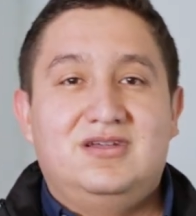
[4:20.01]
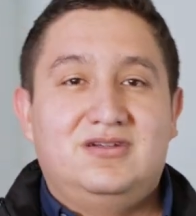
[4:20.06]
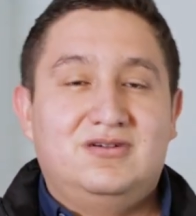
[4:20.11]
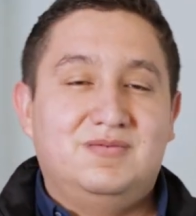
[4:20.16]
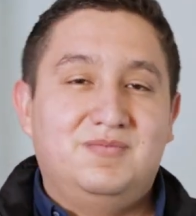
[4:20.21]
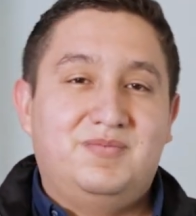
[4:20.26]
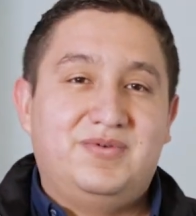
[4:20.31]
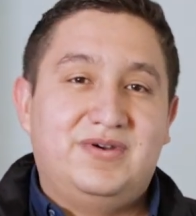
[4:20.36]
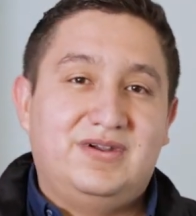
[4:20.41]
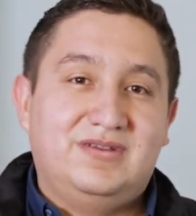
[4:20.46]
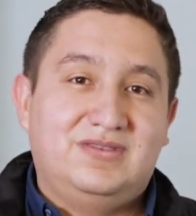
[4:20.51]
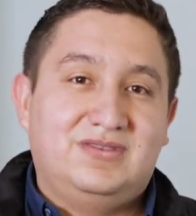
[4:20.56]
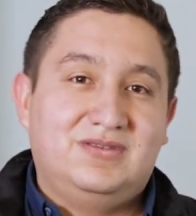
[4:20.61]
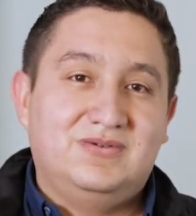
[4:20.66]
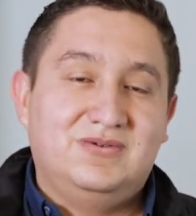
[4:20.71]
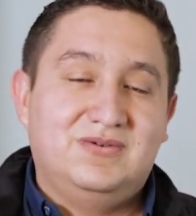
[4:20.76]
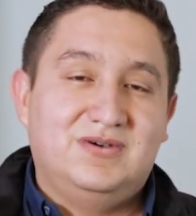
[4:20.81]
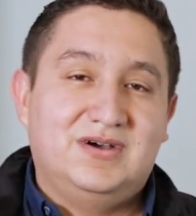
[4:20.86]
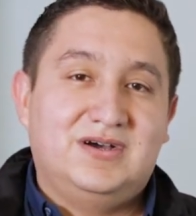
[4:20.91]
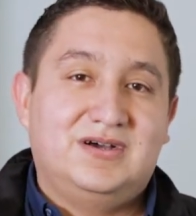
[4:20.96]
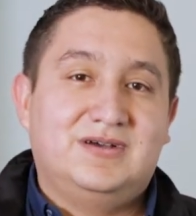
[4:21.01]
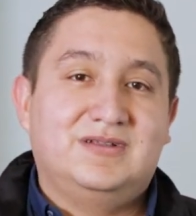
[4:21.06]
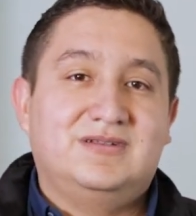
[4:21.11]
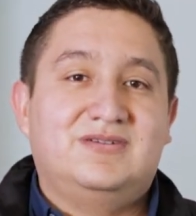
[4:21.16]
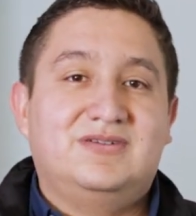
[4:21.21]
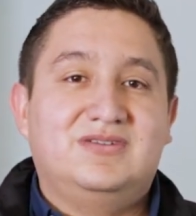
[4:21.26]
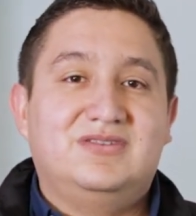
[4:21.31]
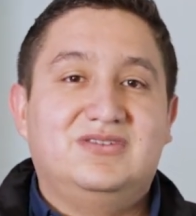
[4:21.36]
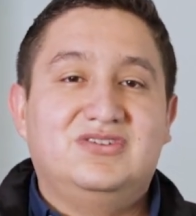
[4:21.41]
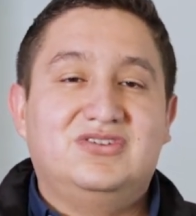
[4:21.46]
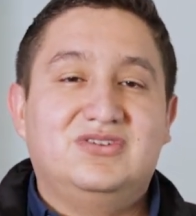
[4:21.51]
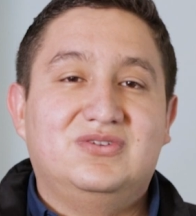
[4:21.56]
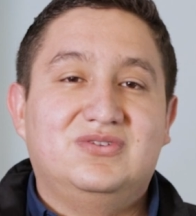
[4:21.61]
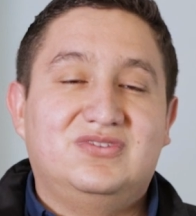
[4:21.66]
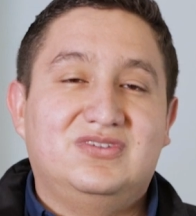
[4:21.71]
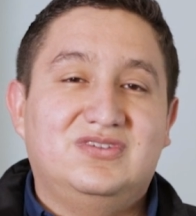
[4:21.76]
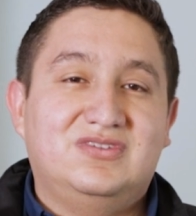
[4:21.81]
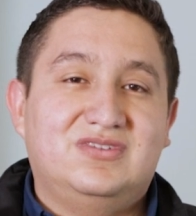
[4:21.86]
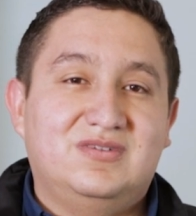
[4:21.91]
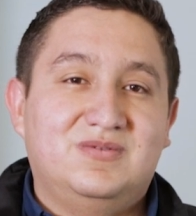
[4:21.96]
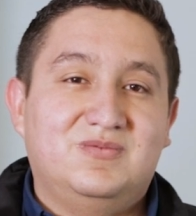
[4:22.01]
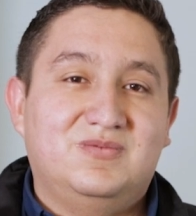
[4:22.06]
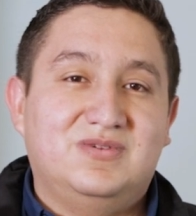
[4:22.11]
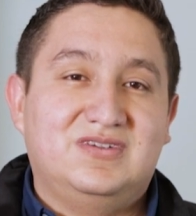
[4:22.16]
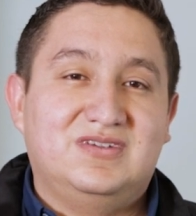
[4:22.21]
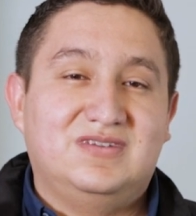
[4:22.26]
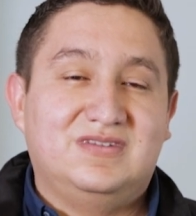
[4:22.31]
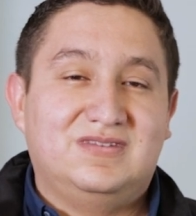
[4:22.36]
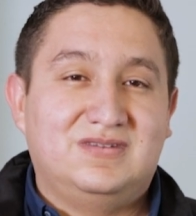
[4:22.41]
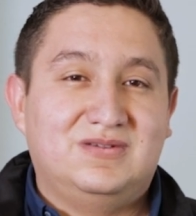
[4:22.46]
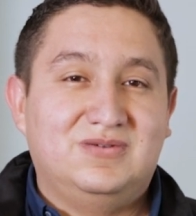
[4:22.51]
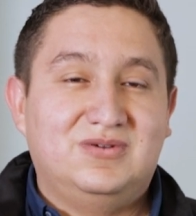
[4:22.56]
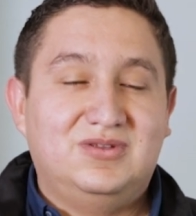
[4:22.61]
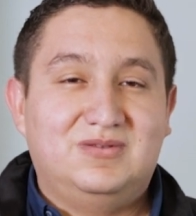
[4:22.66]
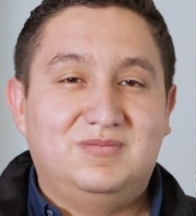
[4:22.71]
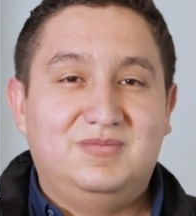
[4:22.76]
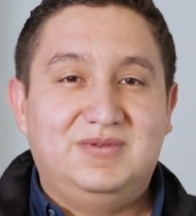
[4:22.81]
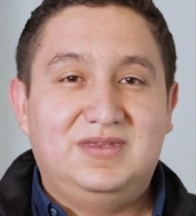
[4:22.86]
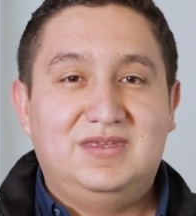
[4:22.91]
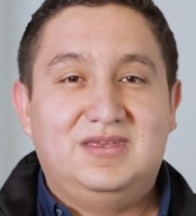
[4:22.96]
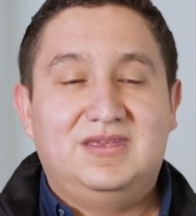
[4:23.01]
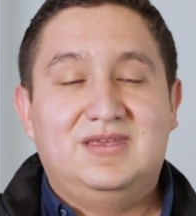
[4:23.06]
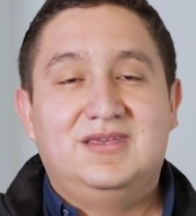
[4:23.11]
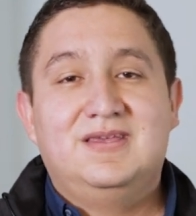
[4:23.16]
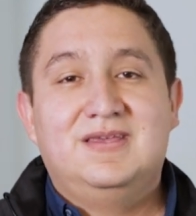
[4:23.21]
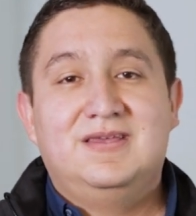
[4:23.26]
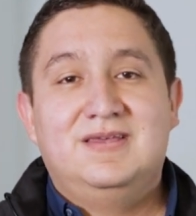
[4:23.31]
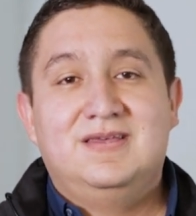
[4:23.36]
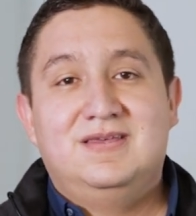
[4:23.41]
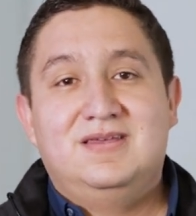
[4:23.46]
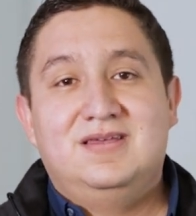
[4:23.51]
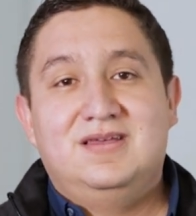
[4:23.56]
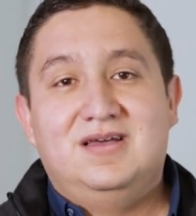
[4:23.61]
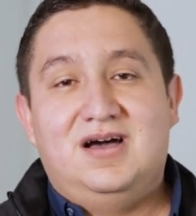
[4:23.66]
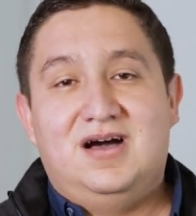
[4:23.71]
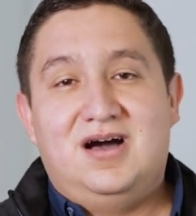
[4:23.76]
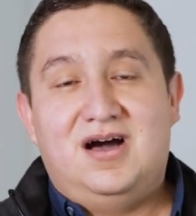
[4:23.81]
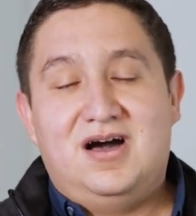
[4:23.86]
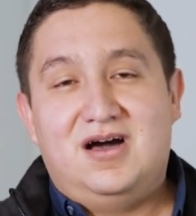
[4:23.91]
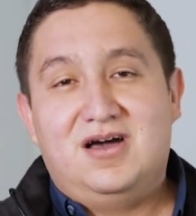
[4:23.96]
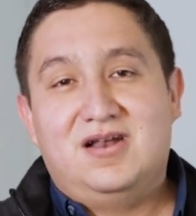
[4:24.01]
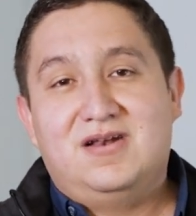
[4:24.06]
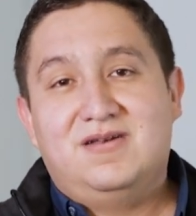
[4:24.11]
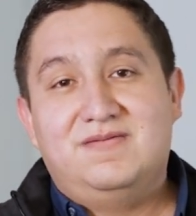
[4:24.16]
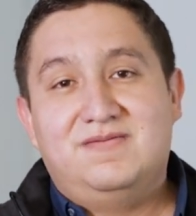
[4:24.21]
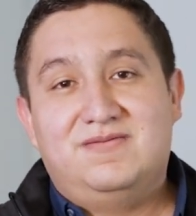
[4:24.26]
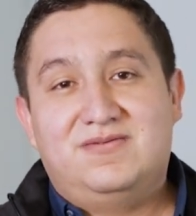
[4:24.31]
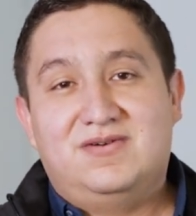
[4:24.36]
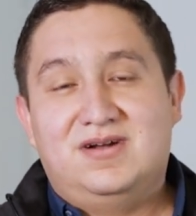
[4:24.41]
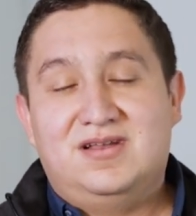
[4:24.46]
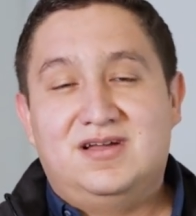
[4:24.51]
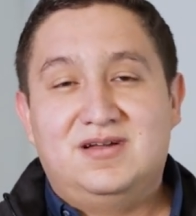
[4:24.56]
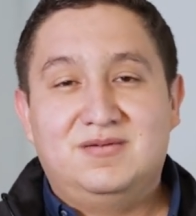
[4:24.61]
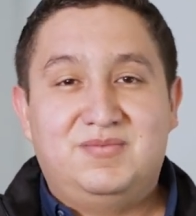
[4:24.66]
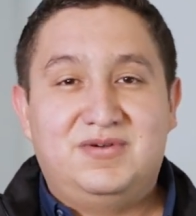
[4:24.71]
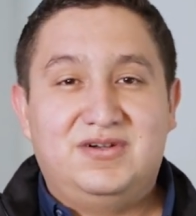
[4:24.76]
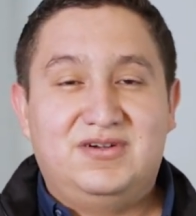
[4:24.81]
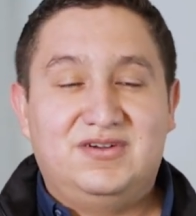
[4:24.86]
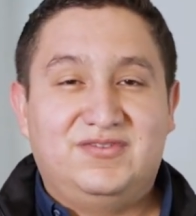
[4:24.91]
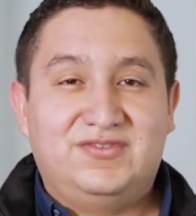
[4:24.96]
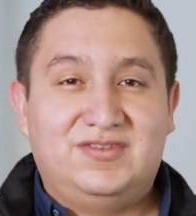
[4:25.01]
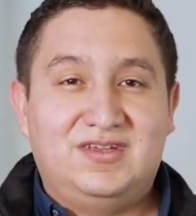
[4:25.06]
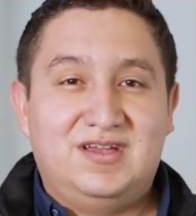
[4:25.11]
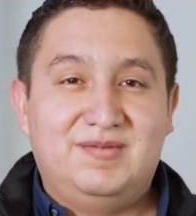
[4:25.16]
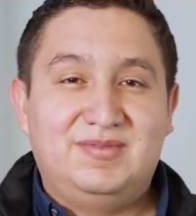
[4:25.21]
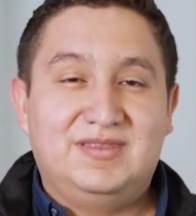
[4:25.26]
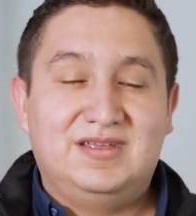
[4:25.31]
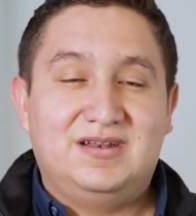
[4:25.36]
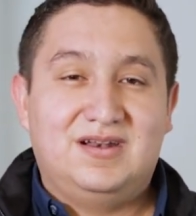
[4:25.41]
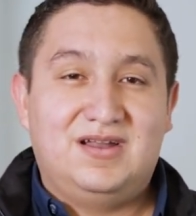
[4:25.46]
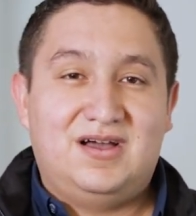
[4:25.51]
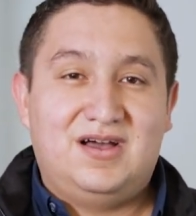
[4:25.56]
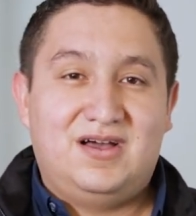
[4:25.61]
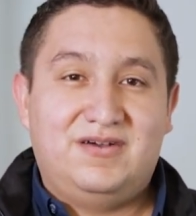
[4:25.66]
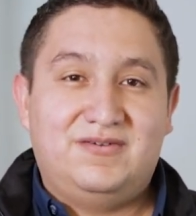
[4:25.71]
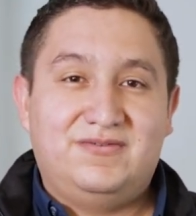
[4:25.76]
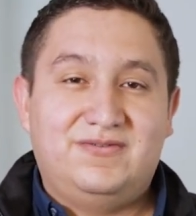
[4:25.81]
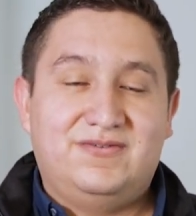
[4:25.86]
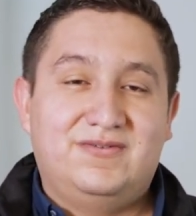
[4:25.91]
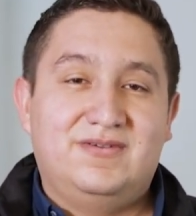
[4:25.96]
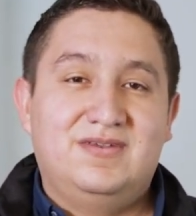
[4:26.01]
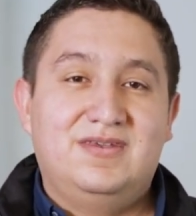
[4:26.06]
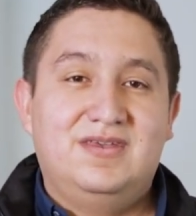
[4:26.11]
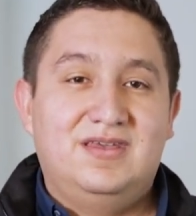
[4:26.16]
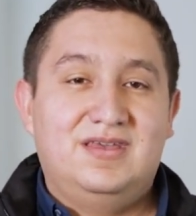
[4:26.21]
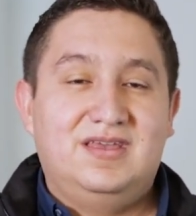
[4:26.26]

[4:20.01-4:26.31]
compared to a traditional system, which is going to be on for a long period of time, then off.